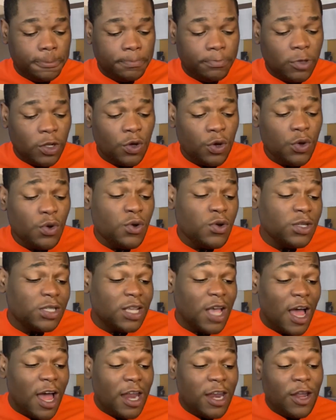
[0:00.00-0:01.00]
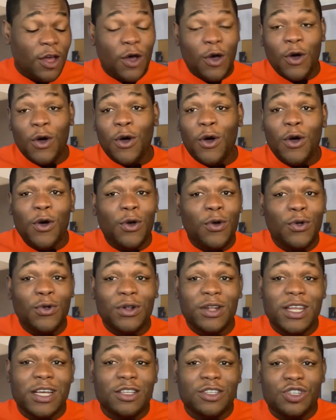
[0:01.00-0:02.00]
Who's gonna
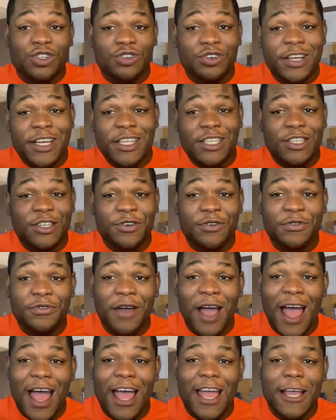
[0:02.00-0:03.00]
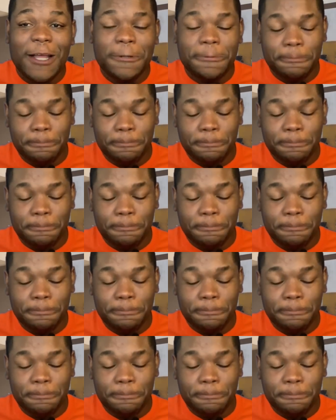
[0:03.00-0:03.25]
hold and treat you right?